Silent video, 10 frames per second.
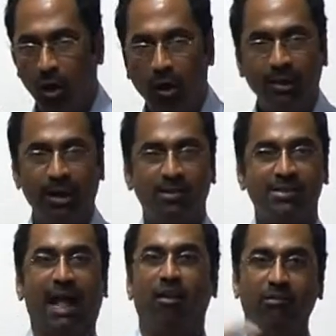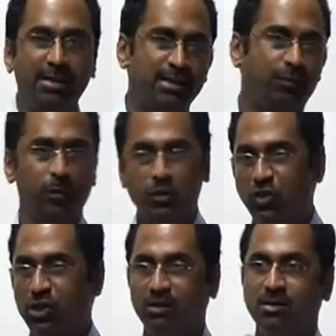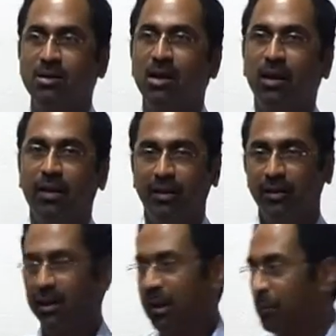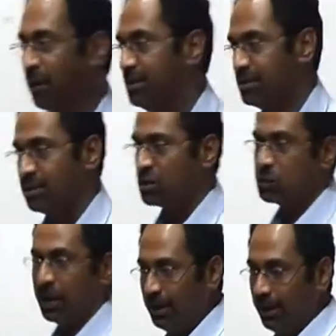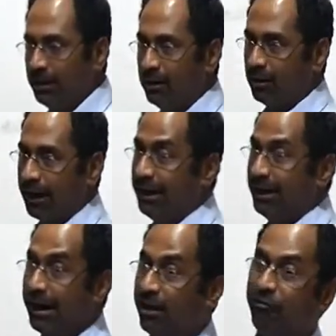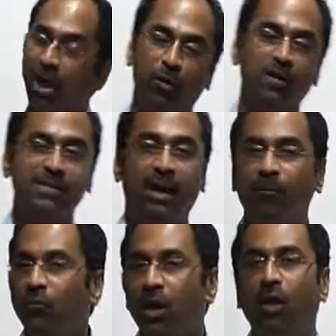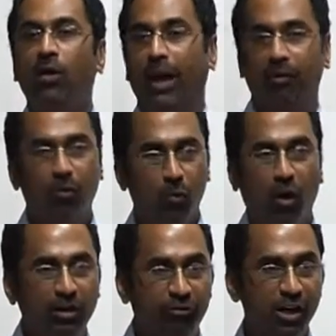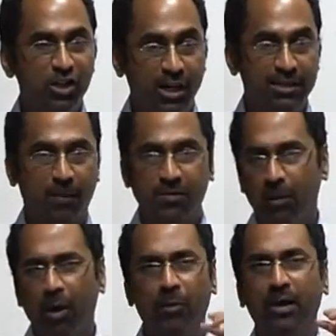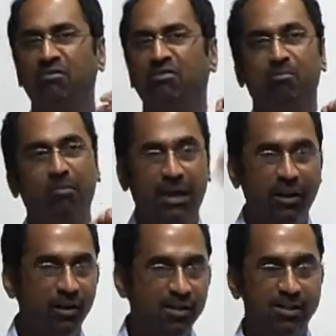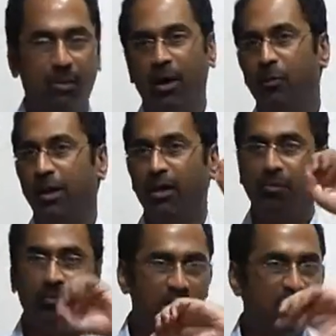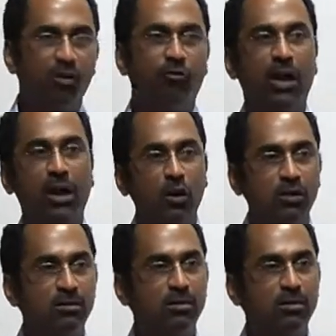all their salaries and positions in their companies, in the society in 1995 and said, okay, what differentiates them? Some have been billionaires, some have become fairly good